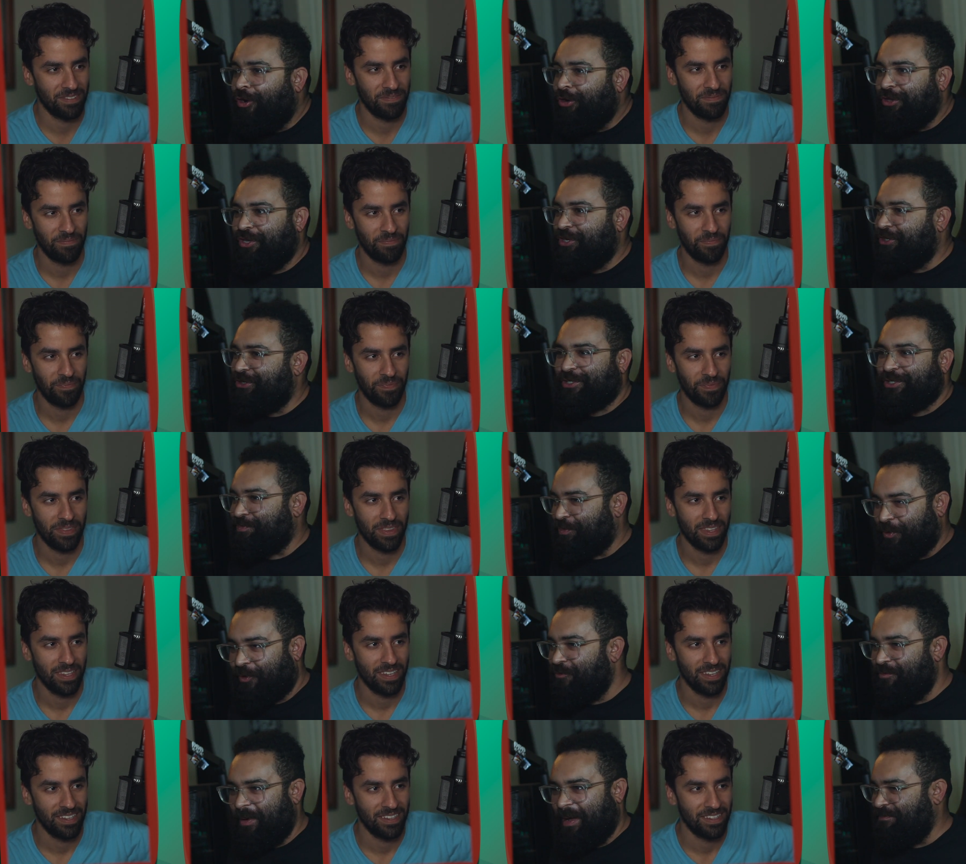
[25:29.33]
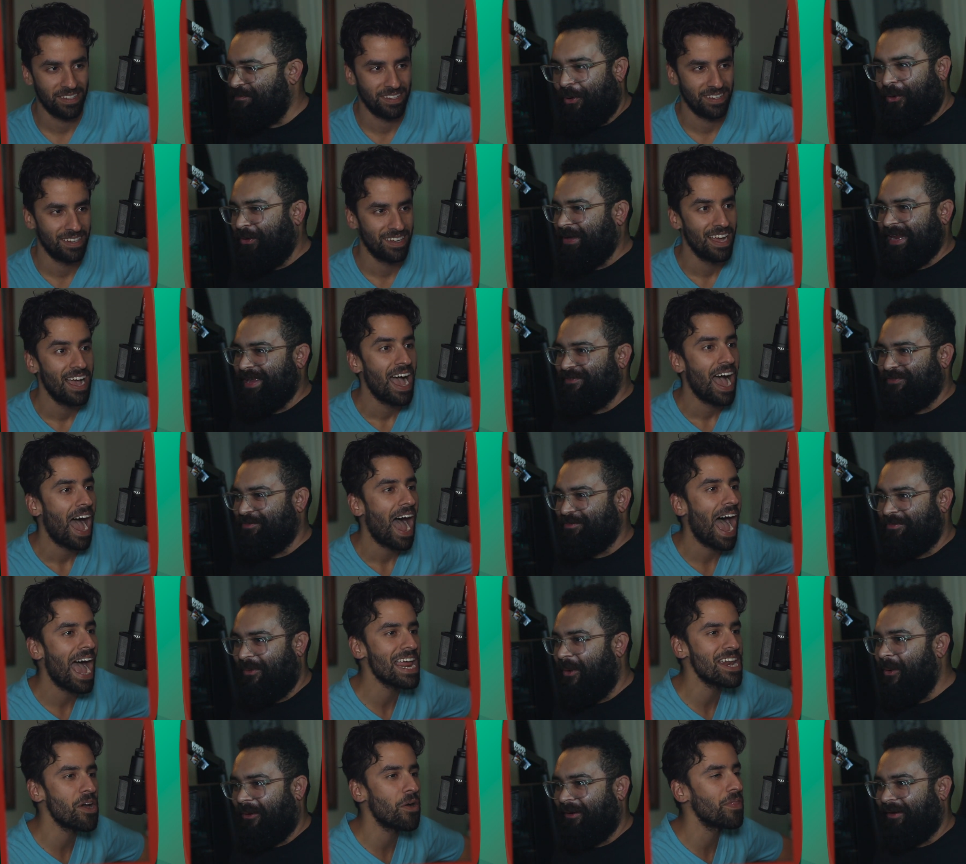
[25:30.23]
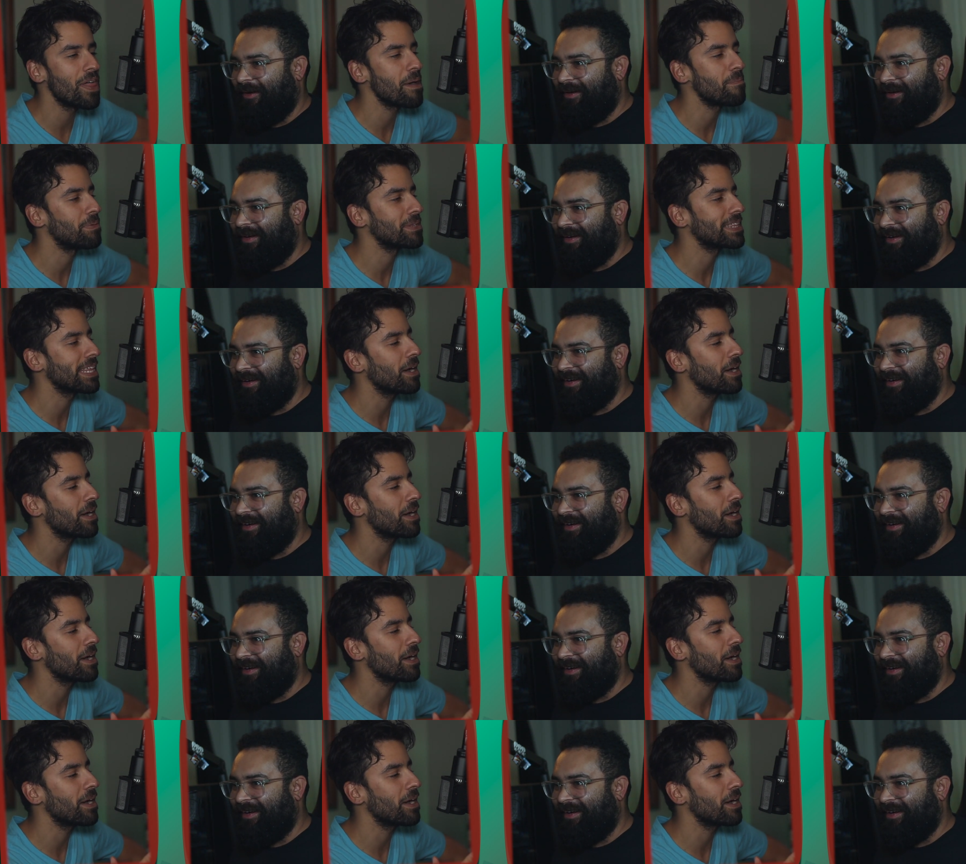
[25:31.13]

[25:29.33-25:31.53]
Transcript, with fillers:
Speaker 1: You just proved my point even more. I know that, but